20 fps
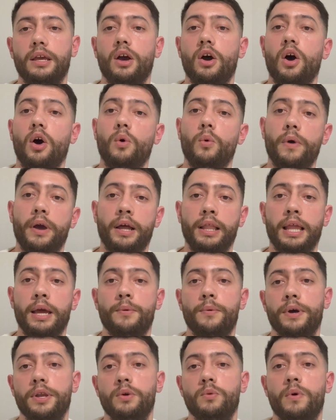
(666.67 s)
oh, well, I
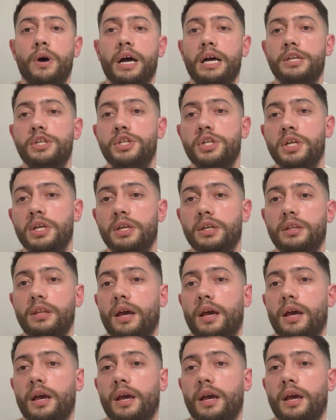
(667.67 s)
wanna watch it,